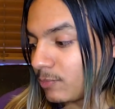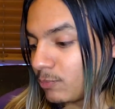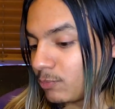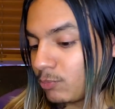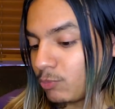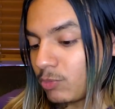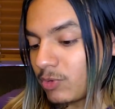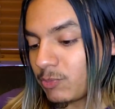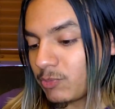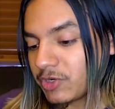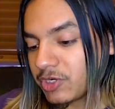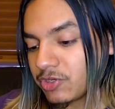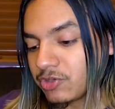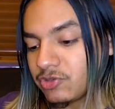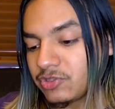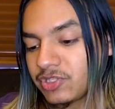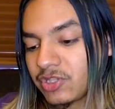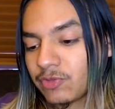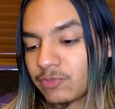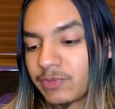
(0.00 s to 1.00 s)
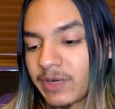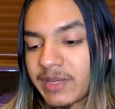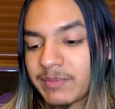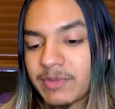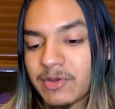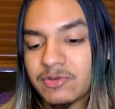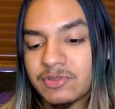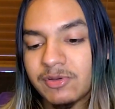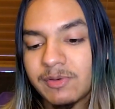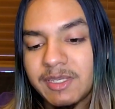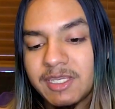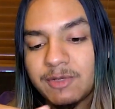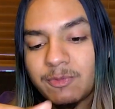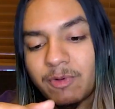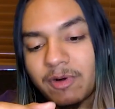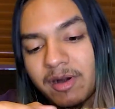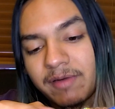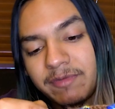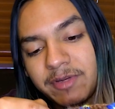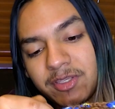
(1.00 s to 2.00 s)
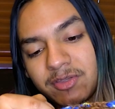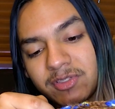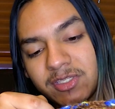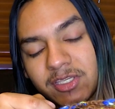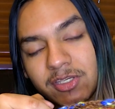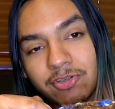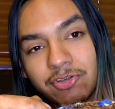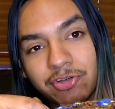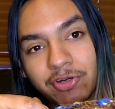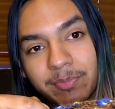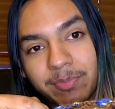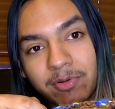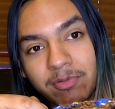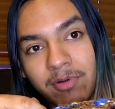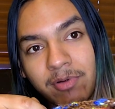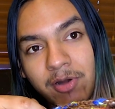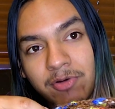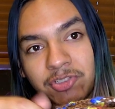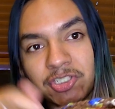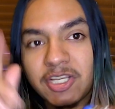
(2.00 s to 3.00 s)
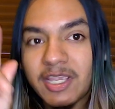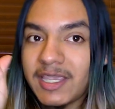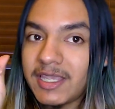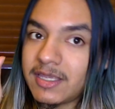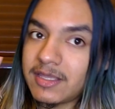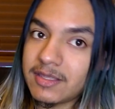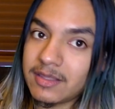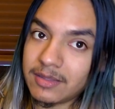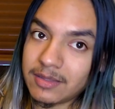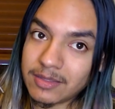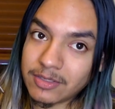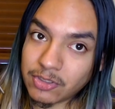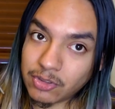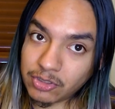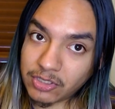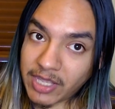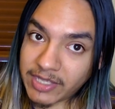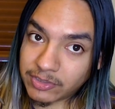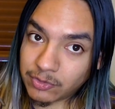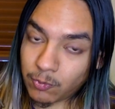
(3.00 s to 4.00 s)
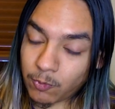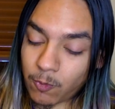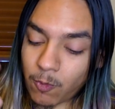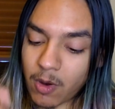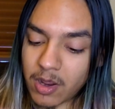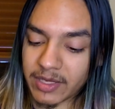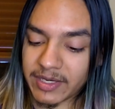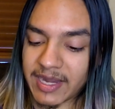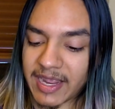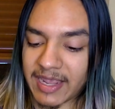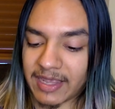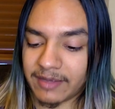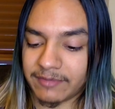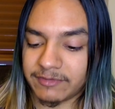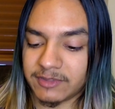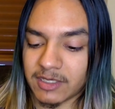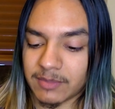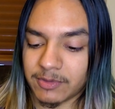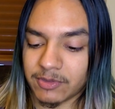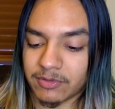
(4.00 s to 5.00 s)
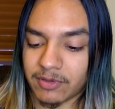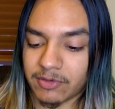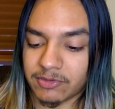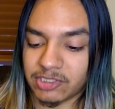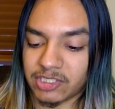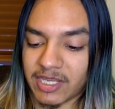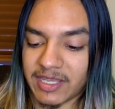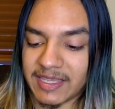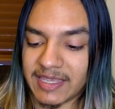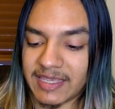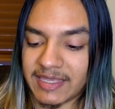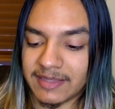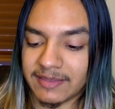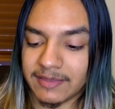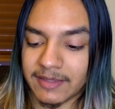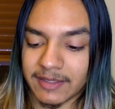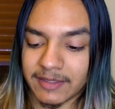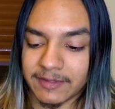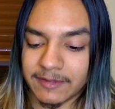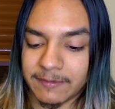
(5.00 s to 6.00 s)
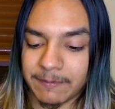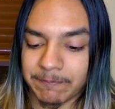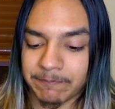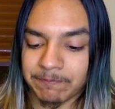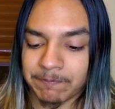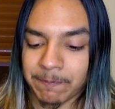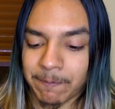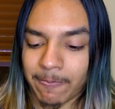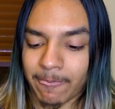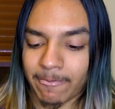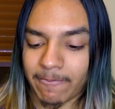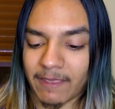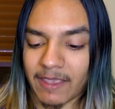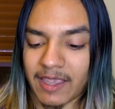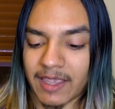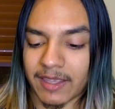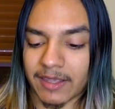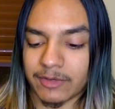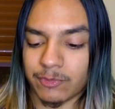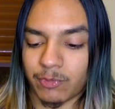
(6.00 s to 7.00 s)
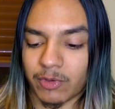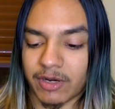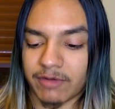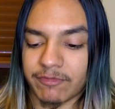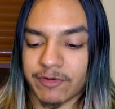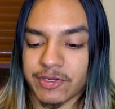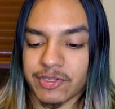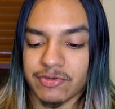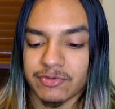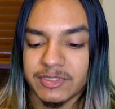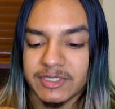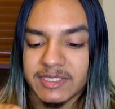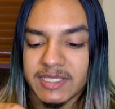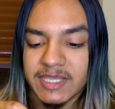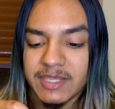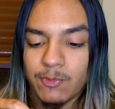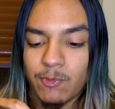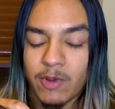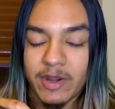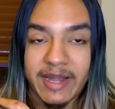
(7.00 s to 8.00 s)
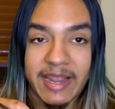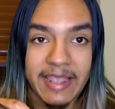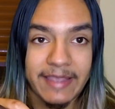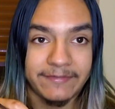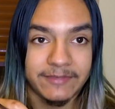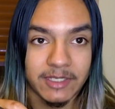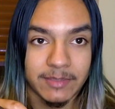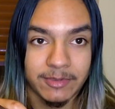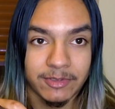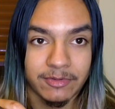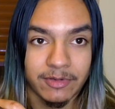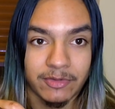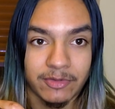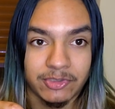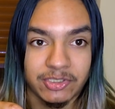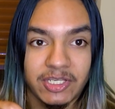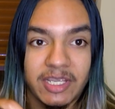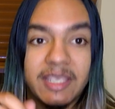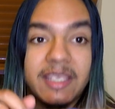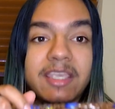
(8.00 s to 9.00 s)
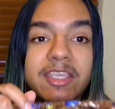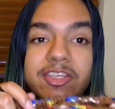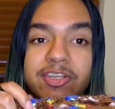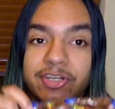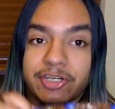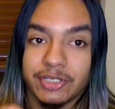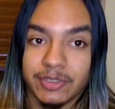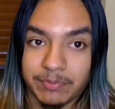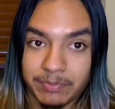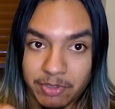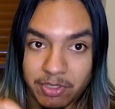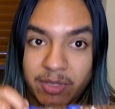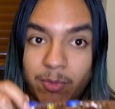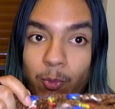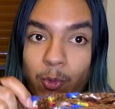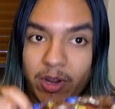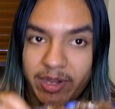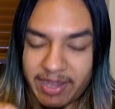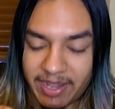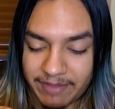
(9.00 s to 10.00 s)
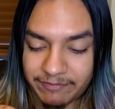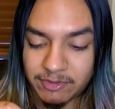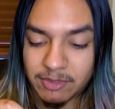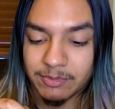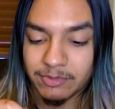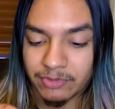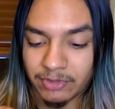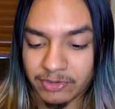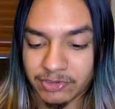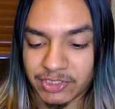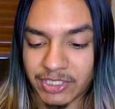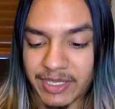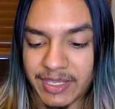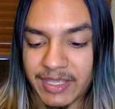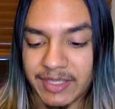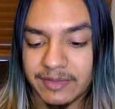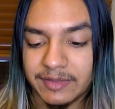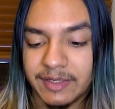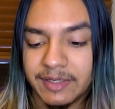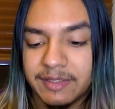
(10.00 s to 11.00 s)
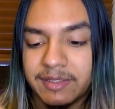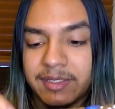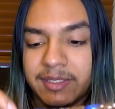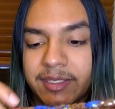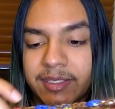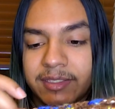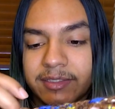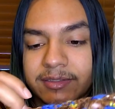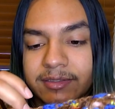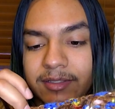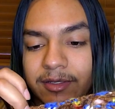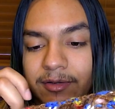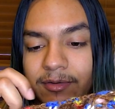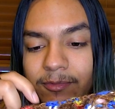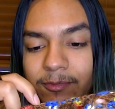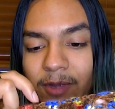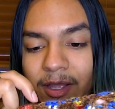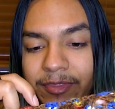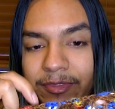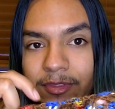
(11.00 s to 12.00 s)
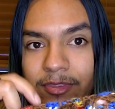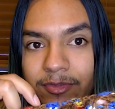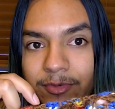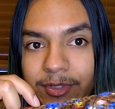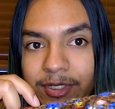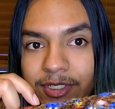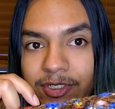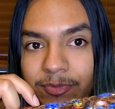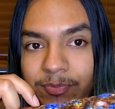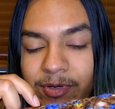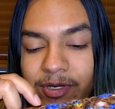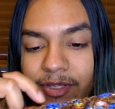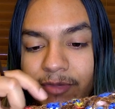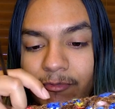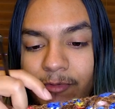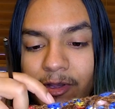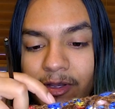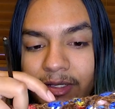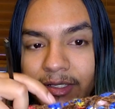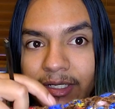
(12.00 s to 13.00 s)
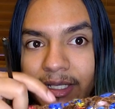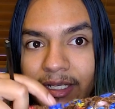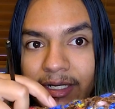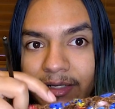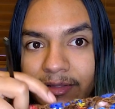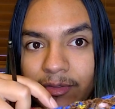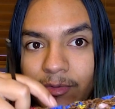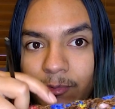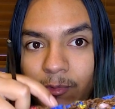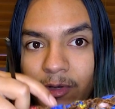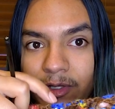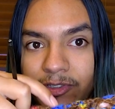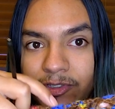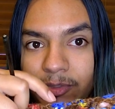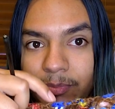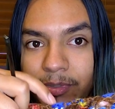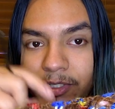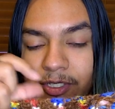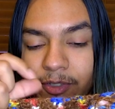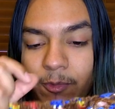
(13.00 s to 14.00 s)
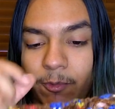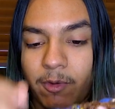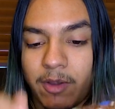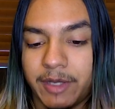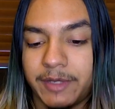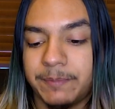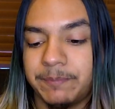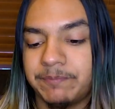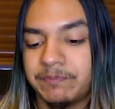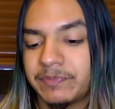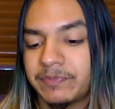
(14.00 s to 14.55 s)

When we're using the rainbow tweed, wherever you see a triple crochet, that's 1 half double crochet in there. And wherever you see 1 half double crochet, you're gonna put 1 half double crochet in there. So on the 3s, you're putting 1, and on the 1s, you're putting 1.